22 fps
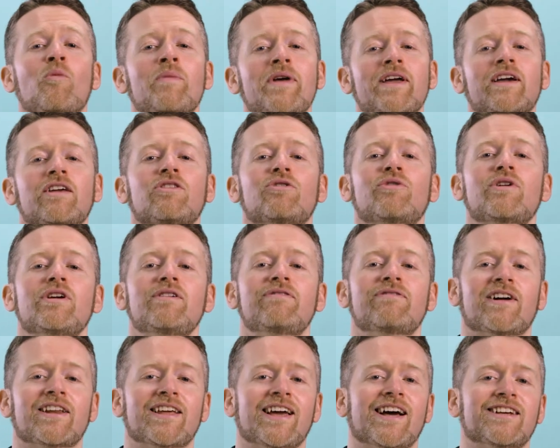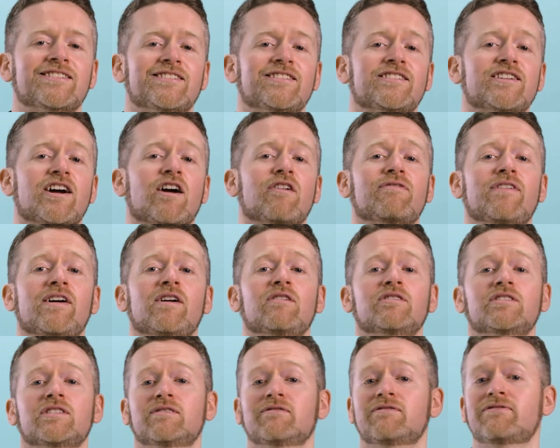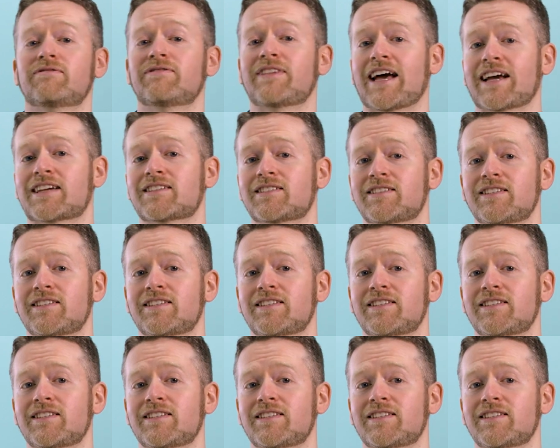Omega-3 fatty acids are found in flax